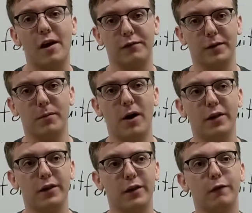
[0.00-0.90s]
every
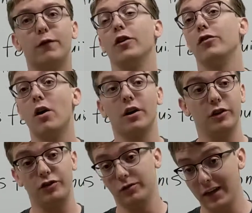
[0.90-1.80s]
month for as long
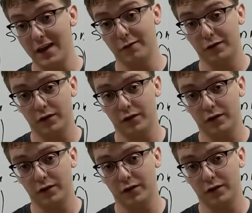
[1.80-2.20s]
as you live.